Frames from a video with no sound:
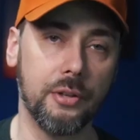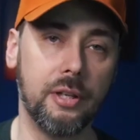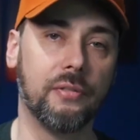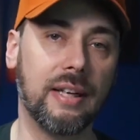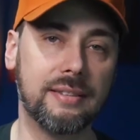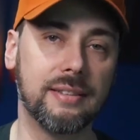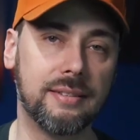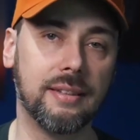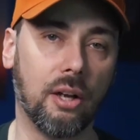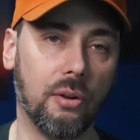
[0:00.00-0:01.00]
on the device
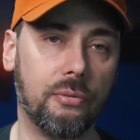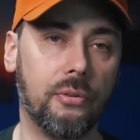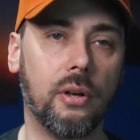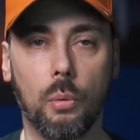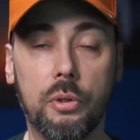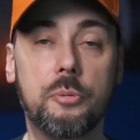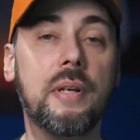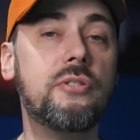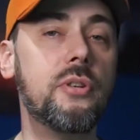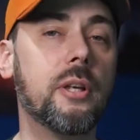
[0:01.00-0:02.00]
itself, which
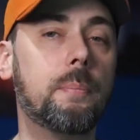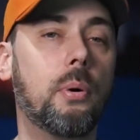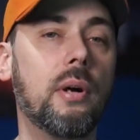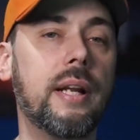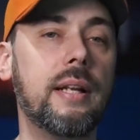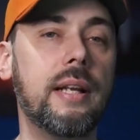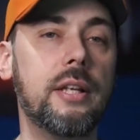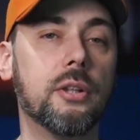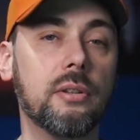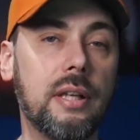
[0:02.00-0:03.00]
means you could put it
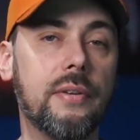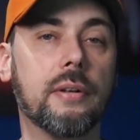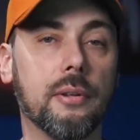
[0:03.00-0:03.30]
in your living